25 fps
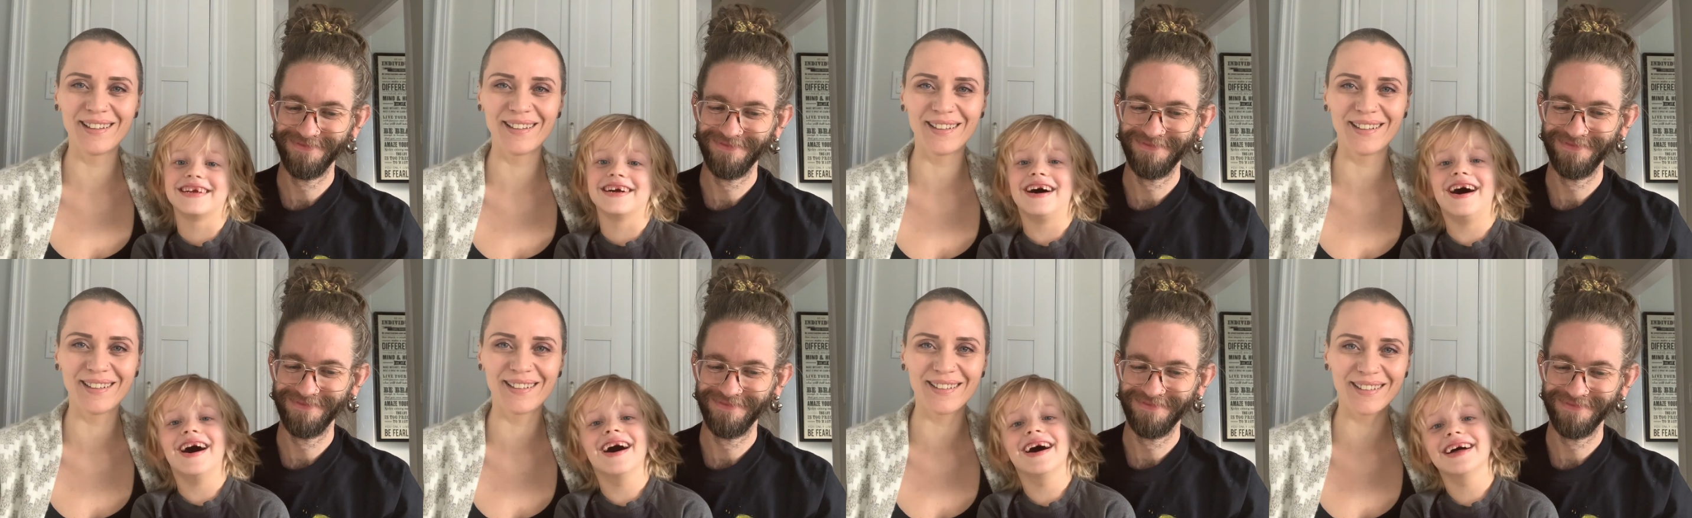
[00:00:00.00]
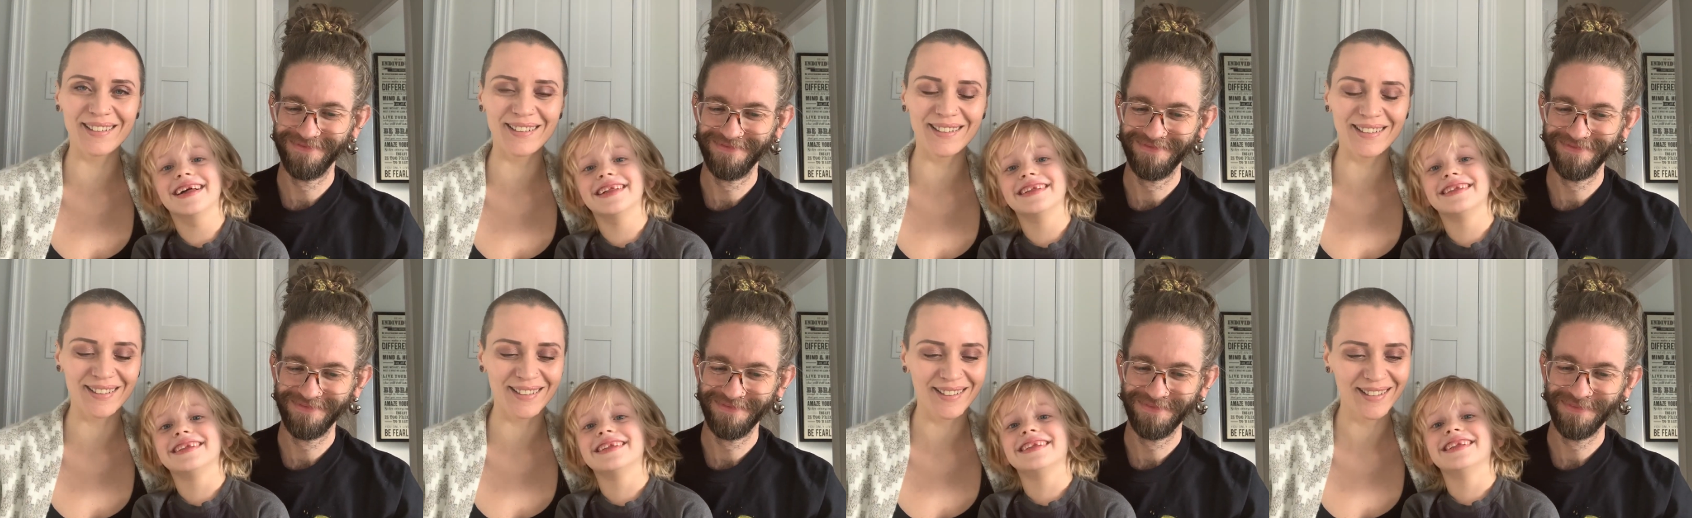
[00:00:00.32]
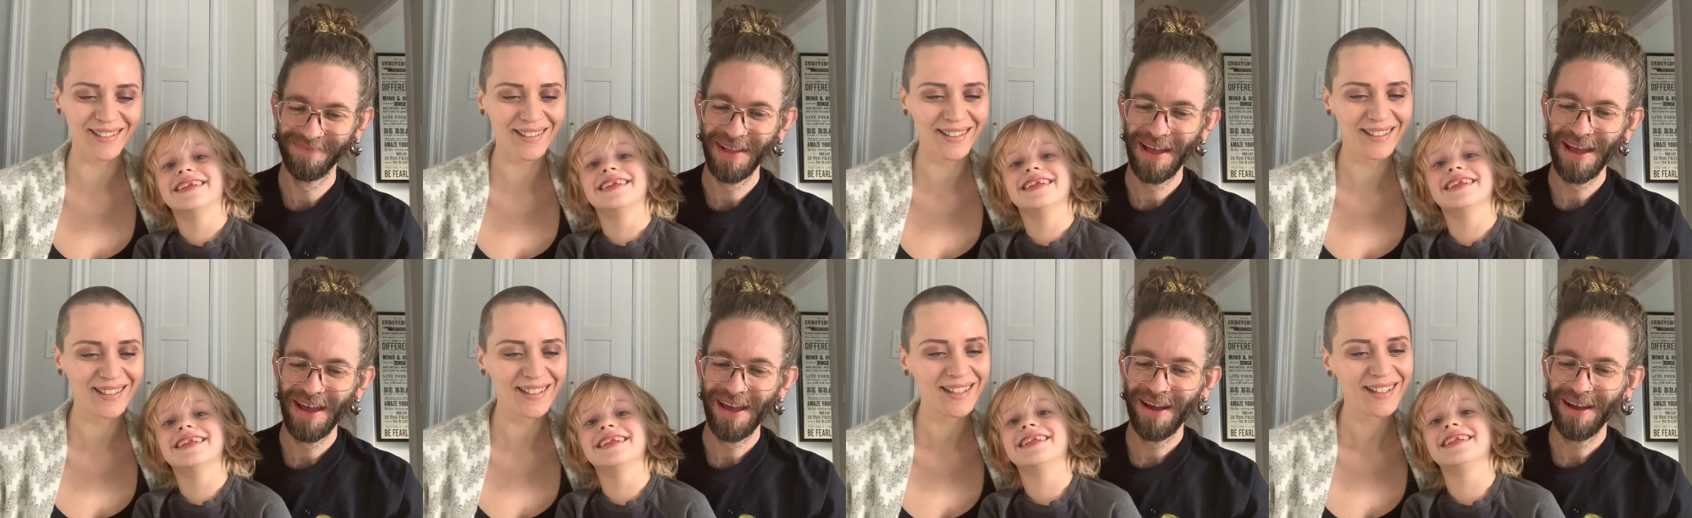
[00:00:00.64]
Speaker 1: god.
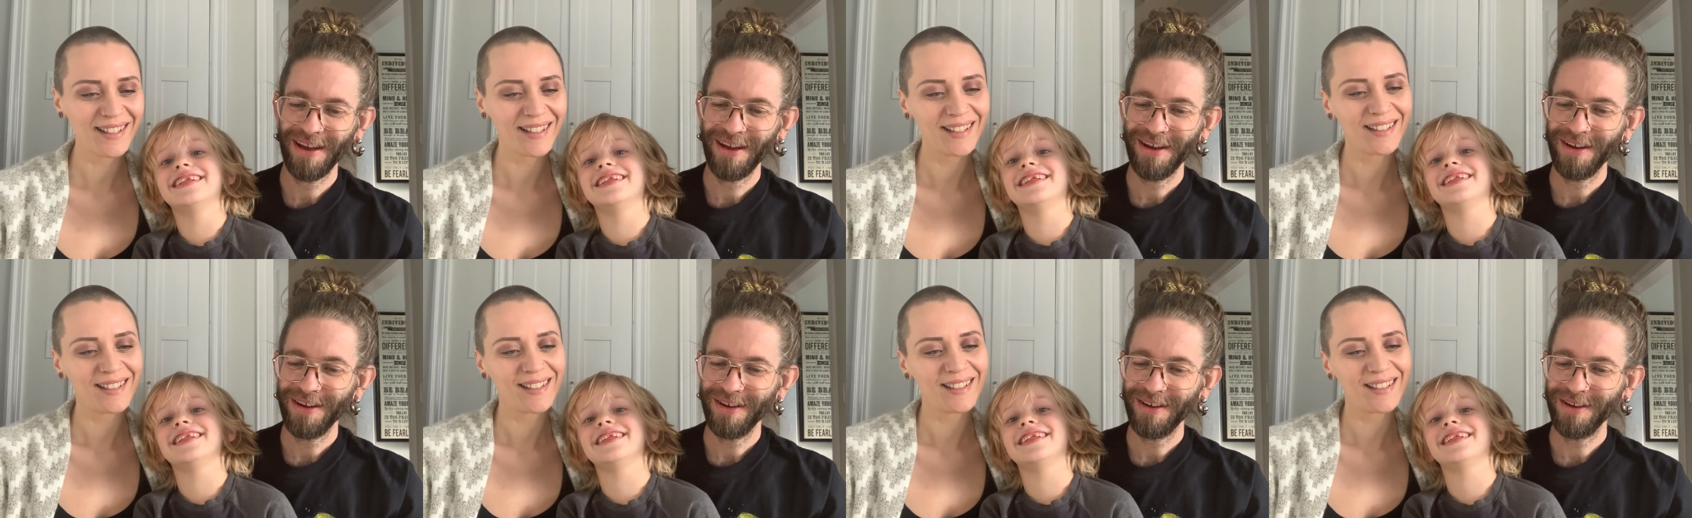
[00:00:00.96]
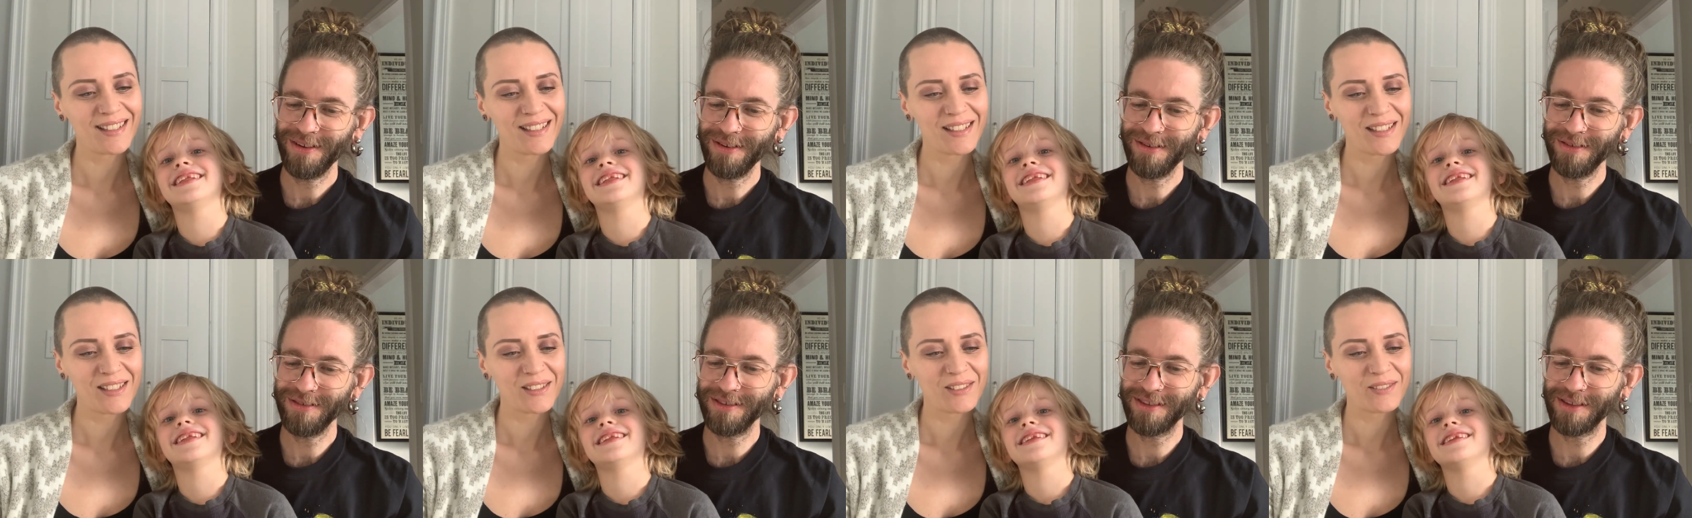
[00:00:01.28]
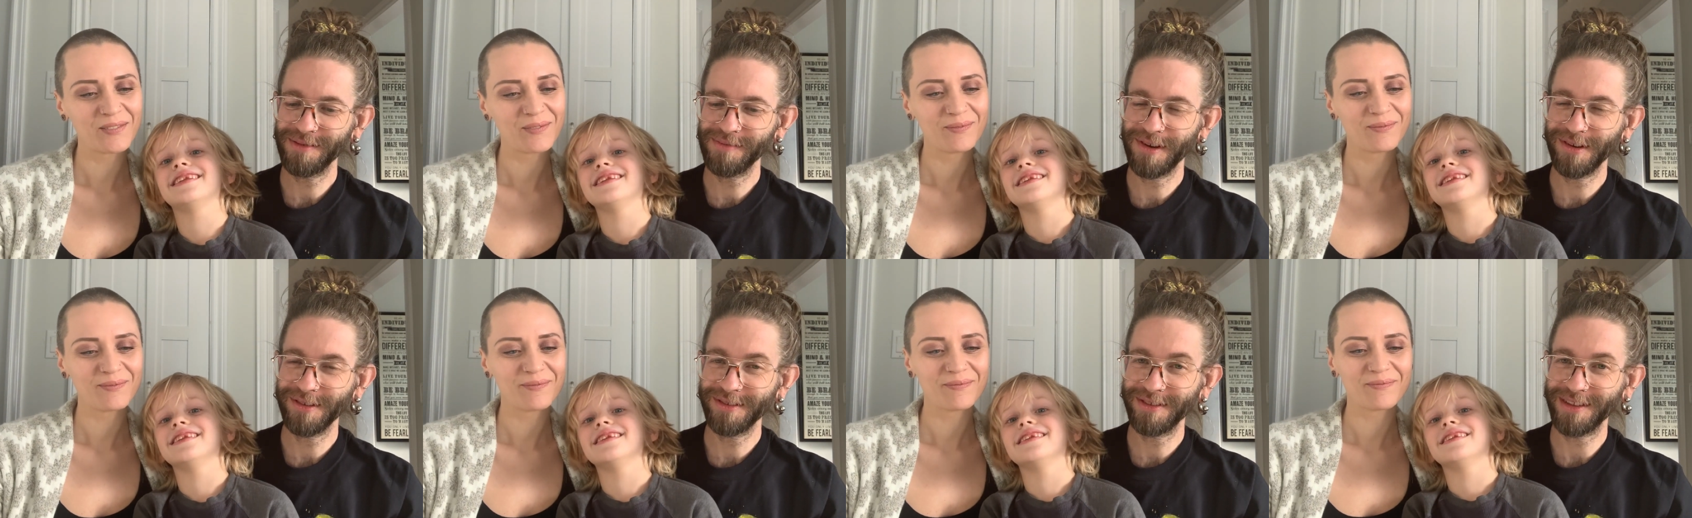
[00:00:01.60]
Speaker 2: Who's
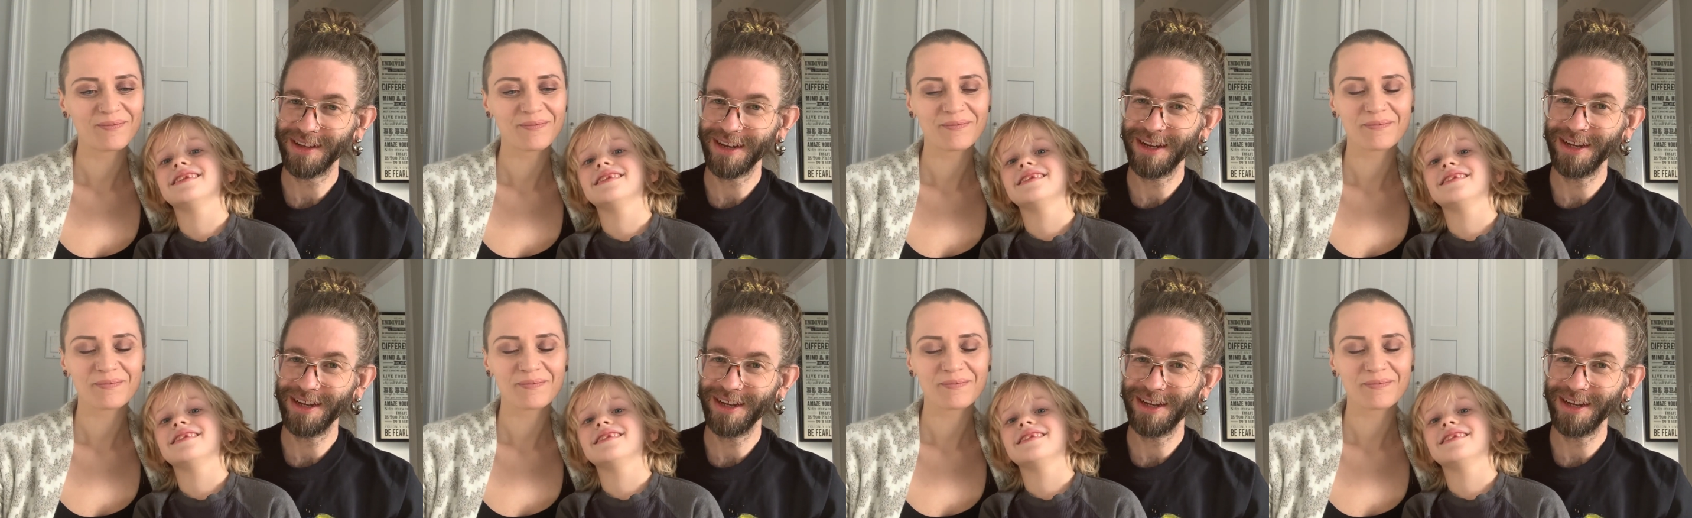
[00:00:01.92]
the most